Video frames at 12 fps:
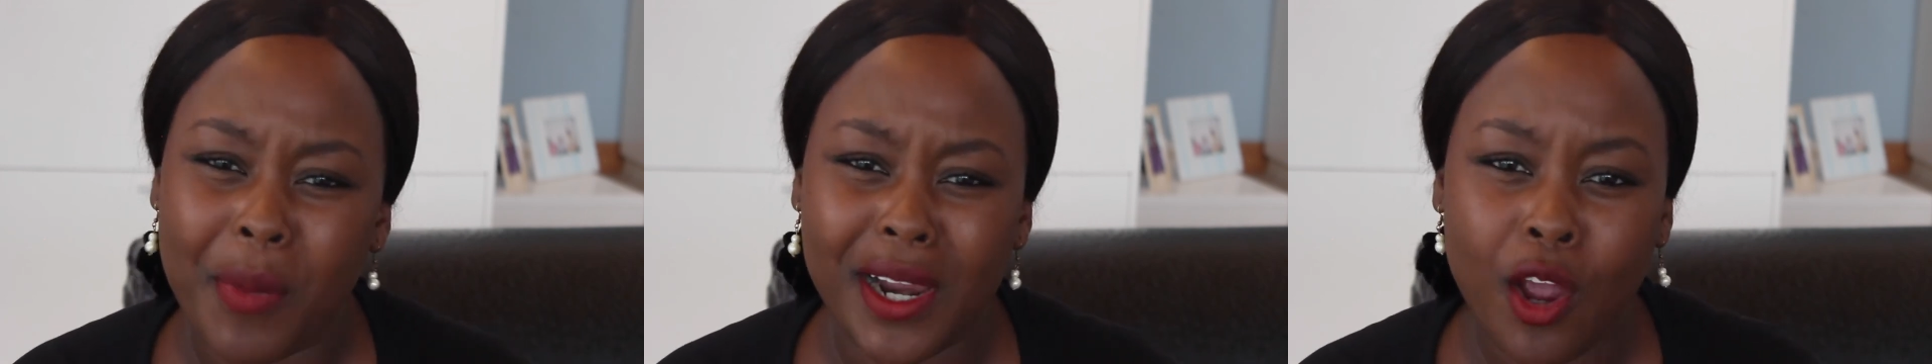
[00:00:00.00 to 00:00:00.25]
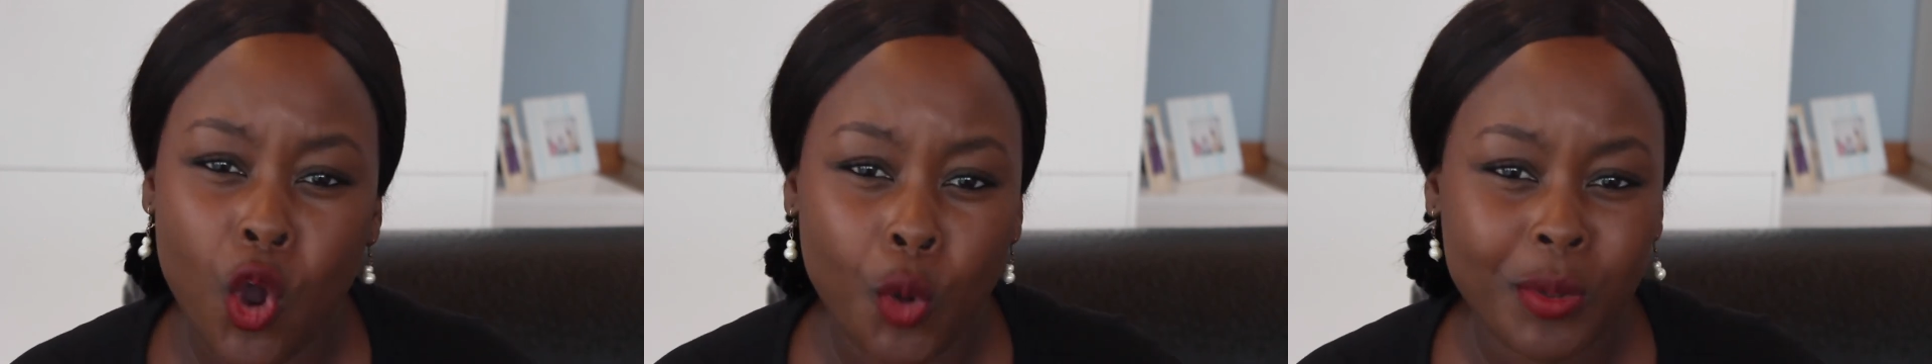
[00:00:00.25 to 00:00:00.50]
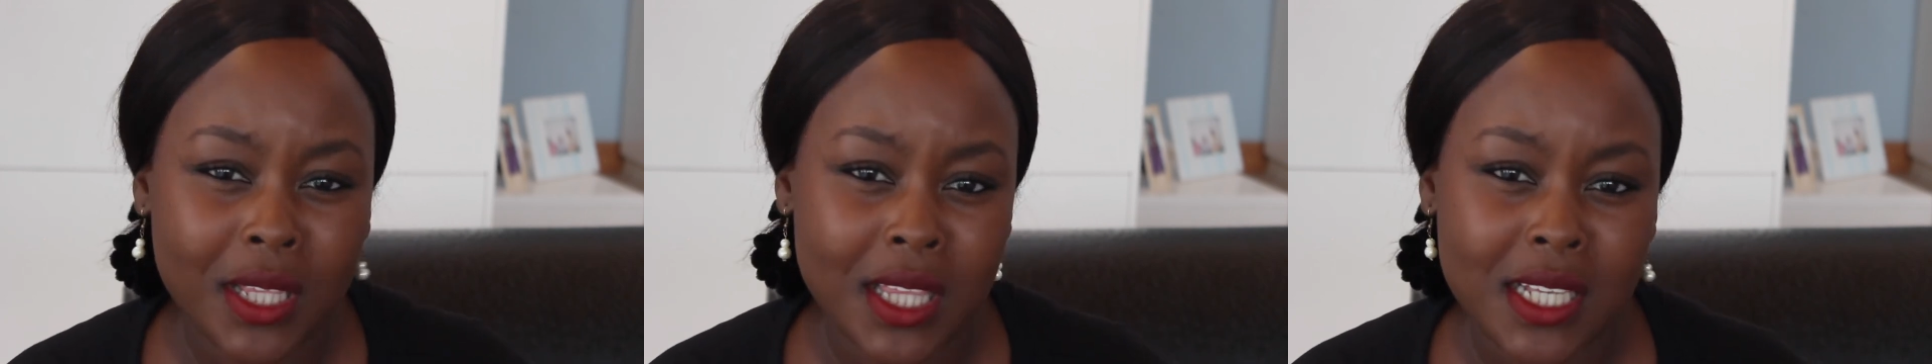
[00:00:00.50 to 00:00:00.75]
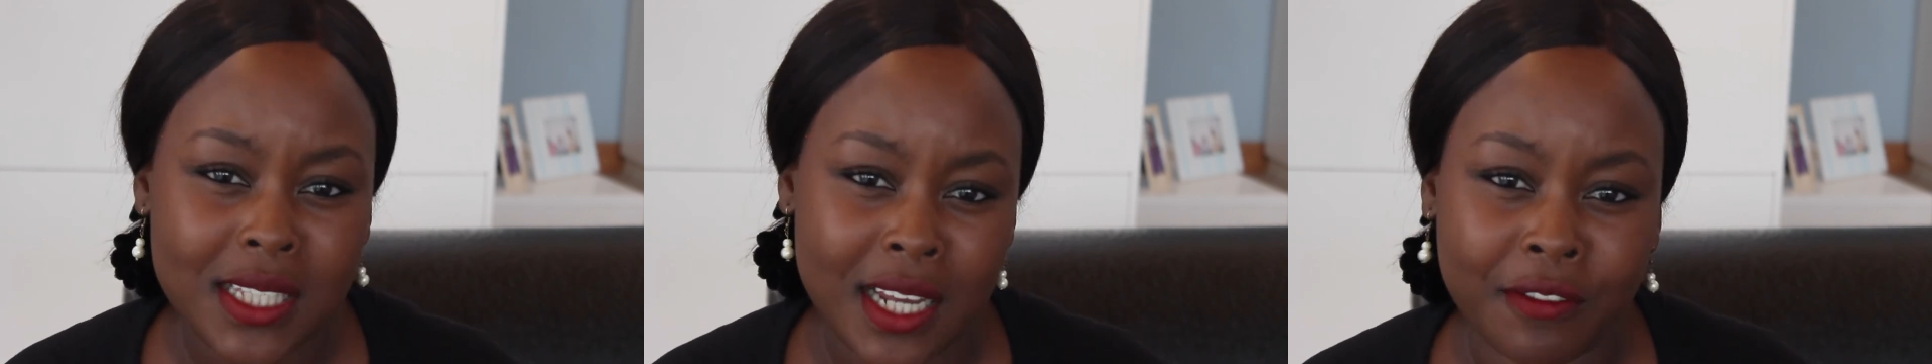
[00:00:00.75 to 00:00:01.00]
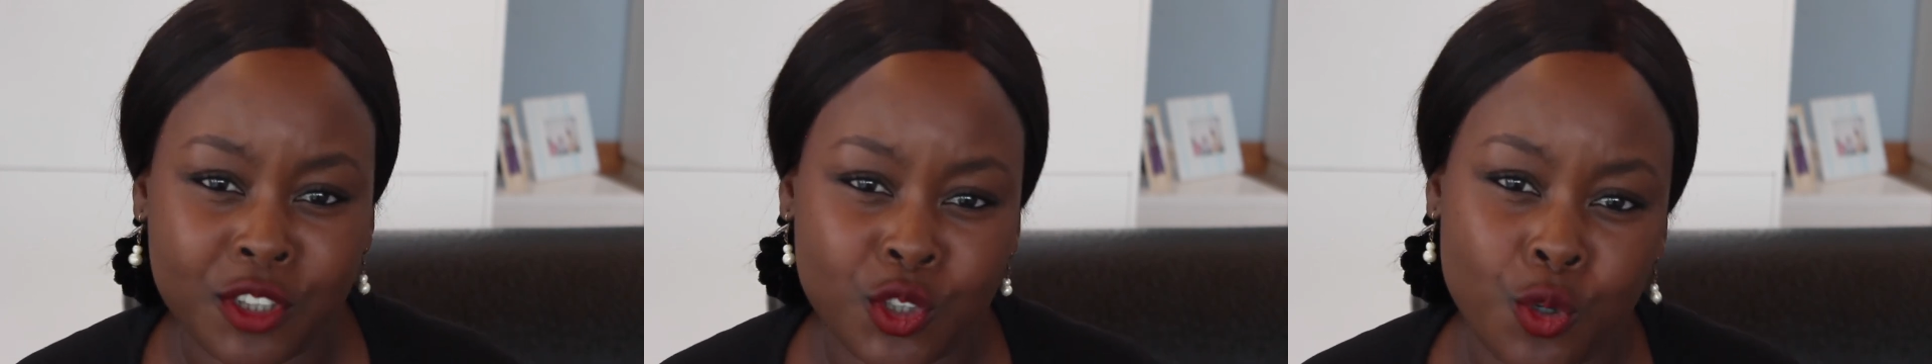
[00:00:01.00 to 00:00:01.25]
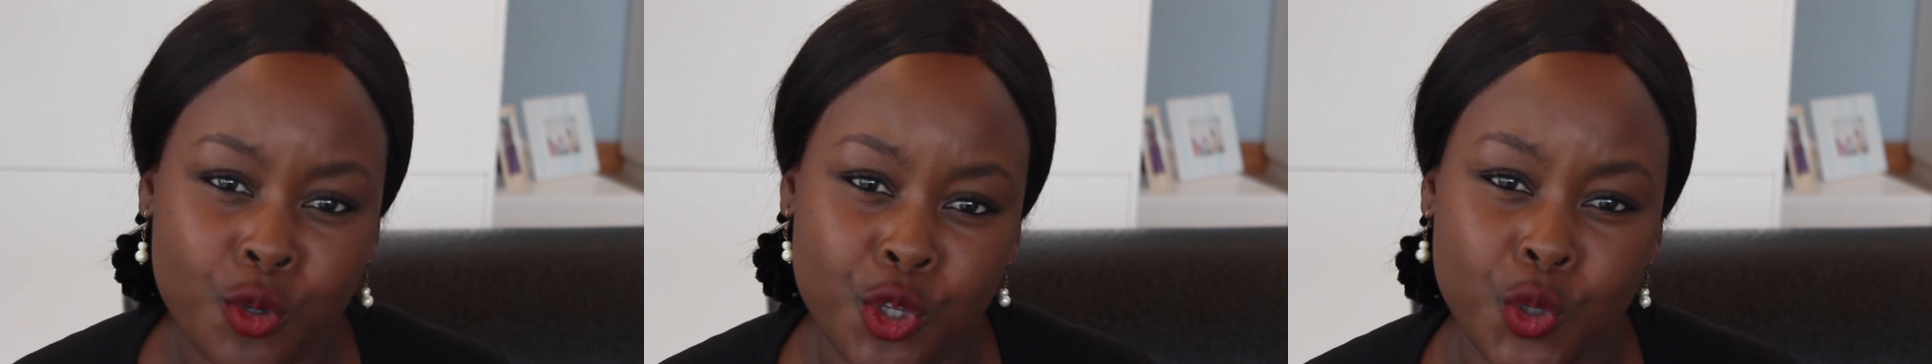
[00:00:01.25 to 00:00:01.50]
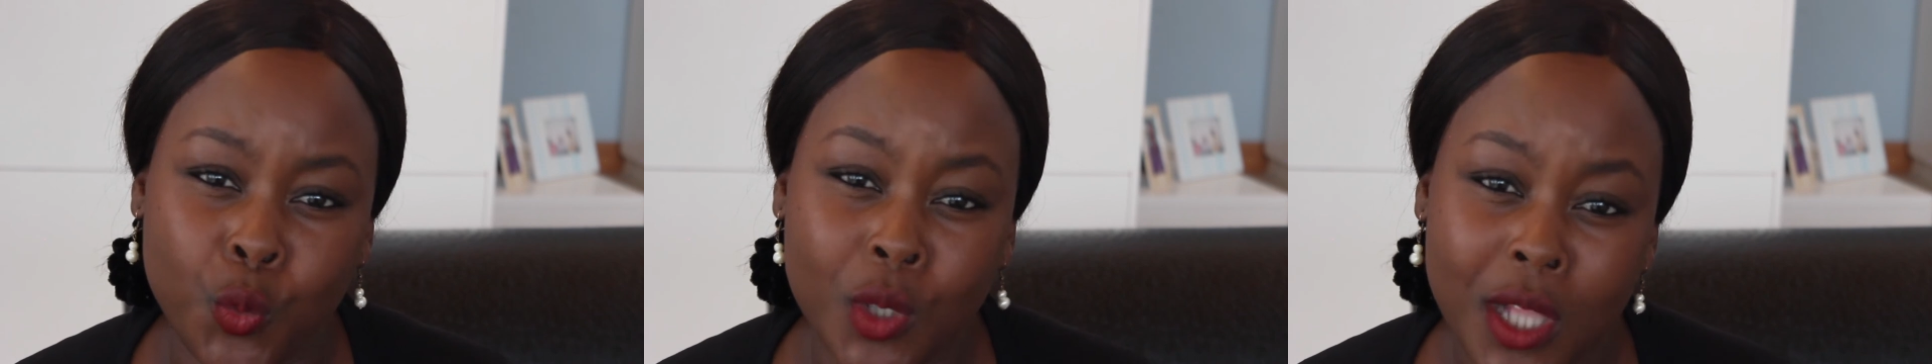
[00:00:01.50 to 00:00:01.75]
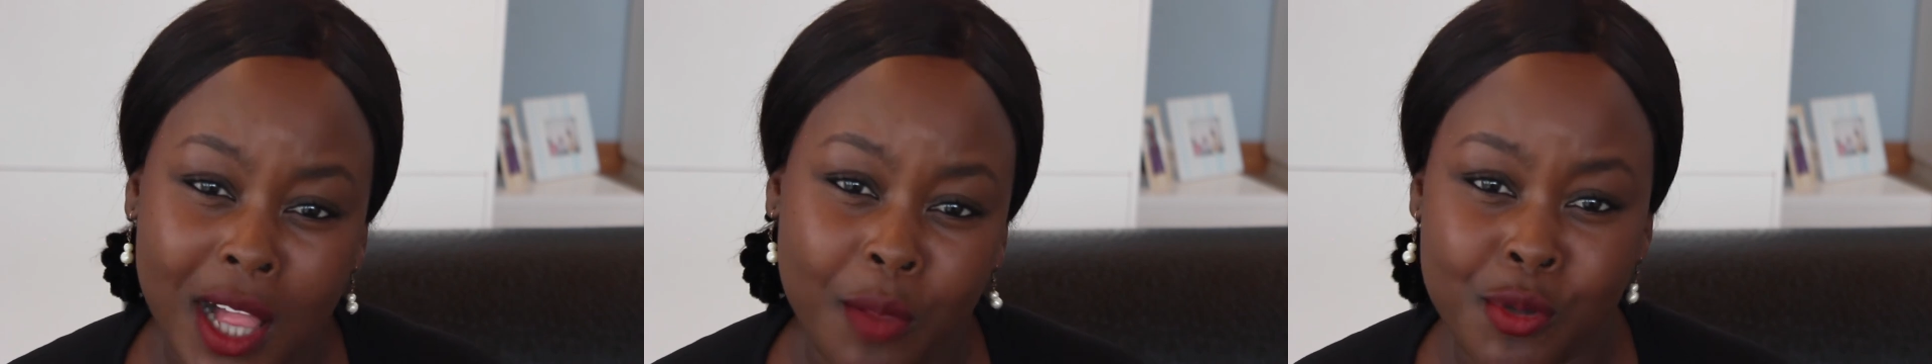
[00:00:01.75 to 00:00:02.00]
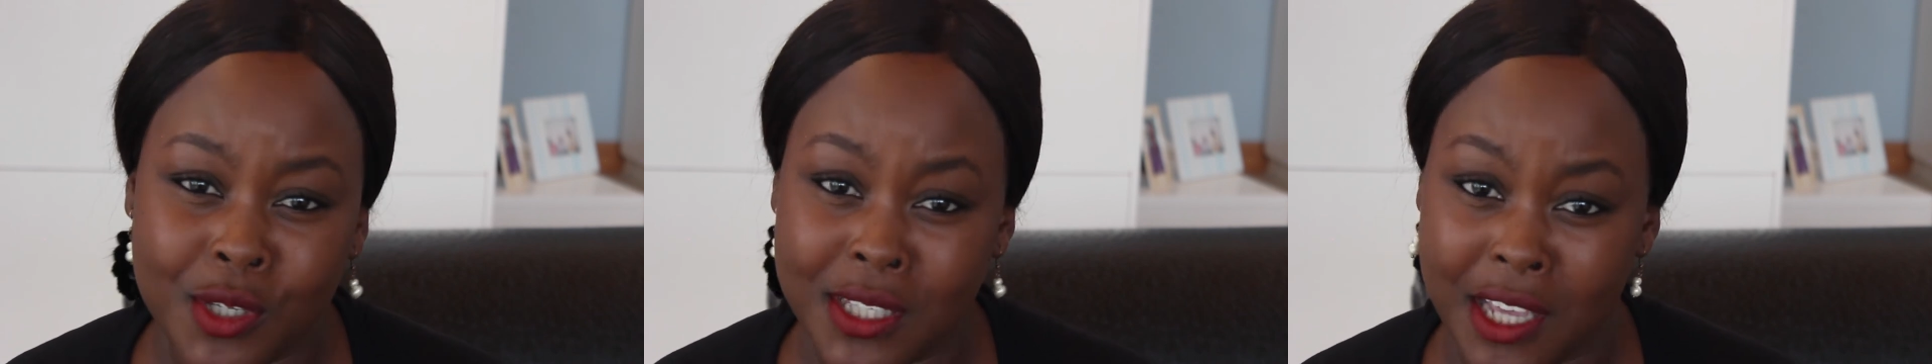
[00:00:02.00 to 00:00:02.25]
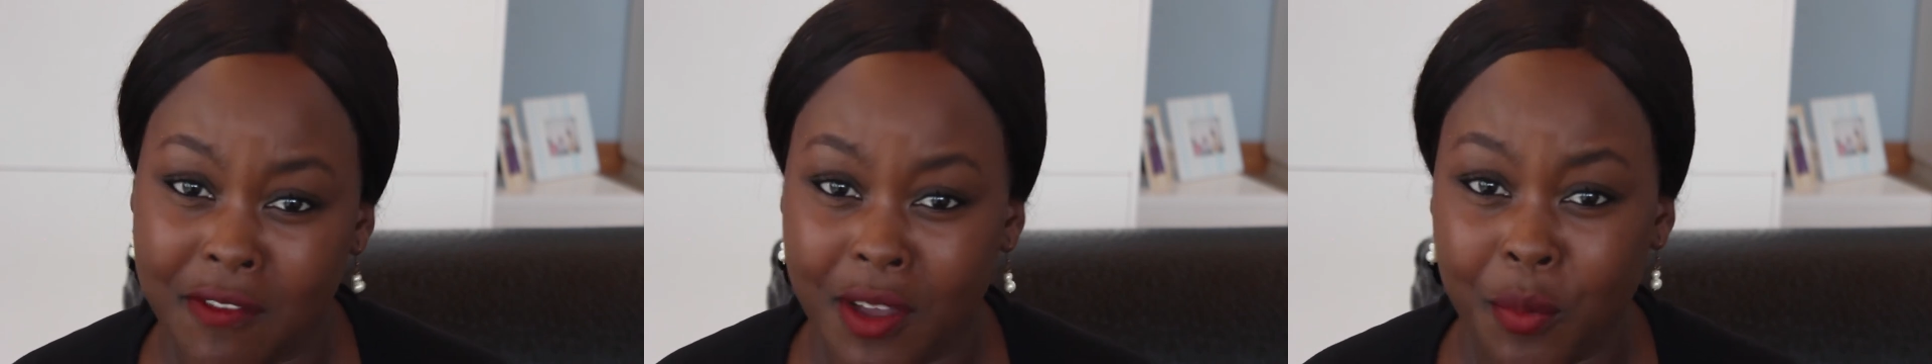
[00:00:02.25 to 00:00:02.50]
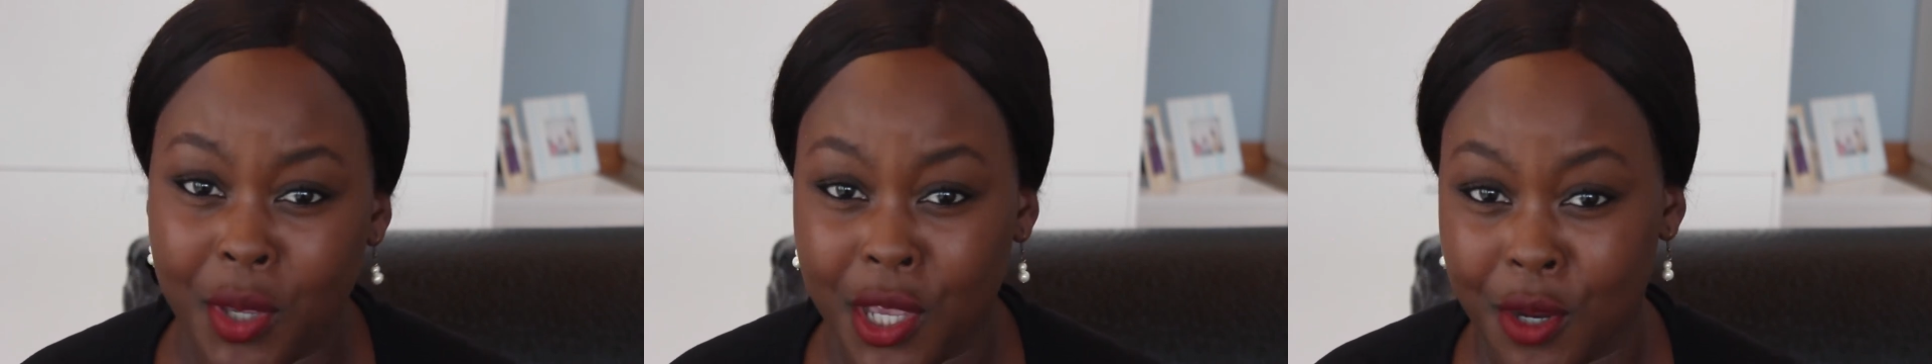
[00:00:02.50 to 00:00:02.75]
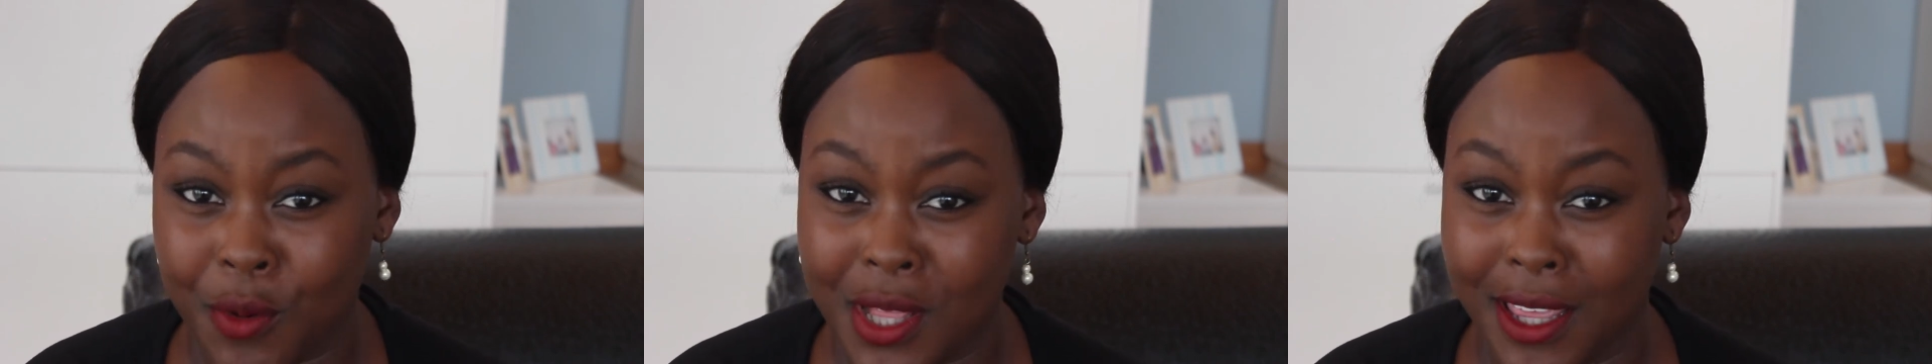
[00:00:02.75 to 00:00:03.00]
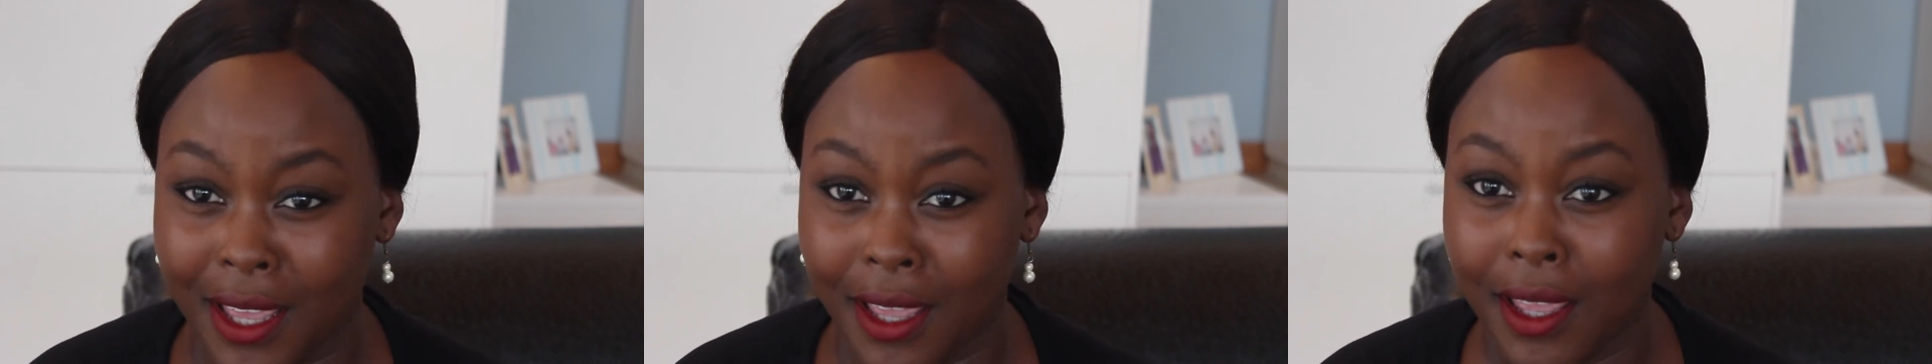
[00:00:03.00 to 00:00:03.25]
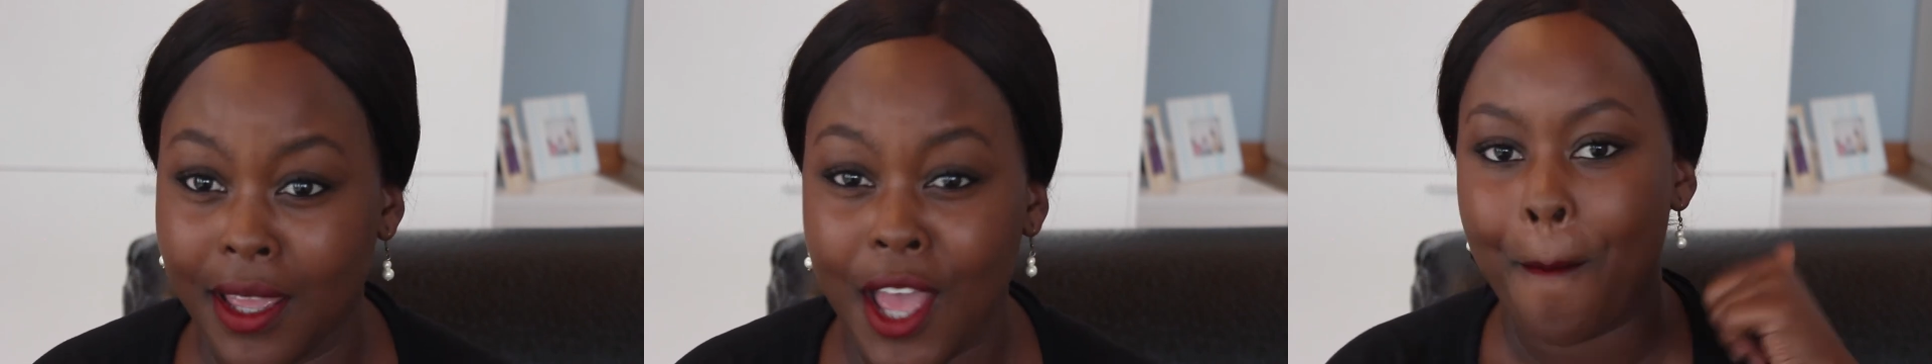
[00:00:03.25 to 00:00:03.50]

but i hope the things that i've shown you will help you save up here and there